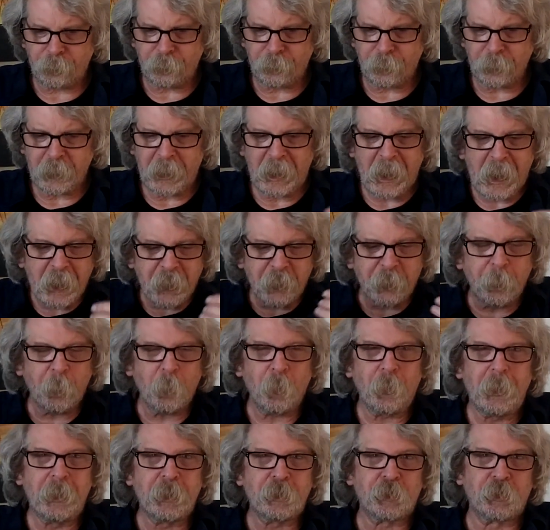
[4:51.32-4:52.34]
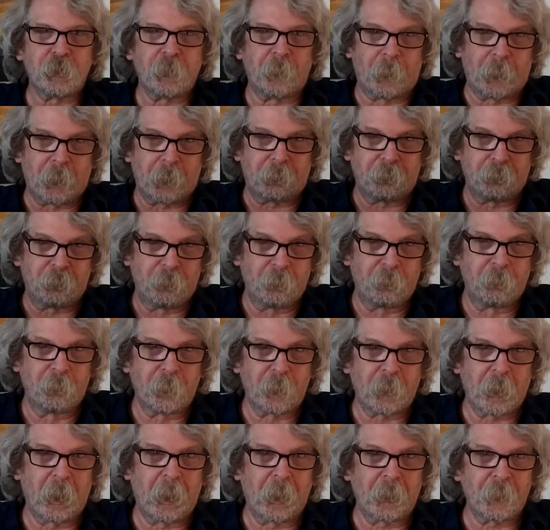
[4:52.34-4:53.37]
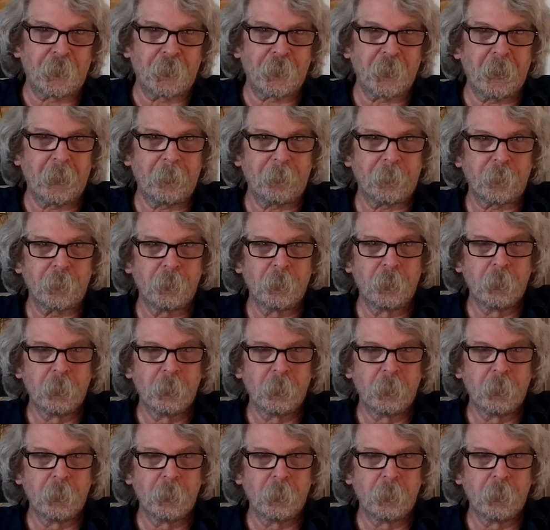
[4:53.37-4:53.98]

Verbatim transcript: exploration of the concept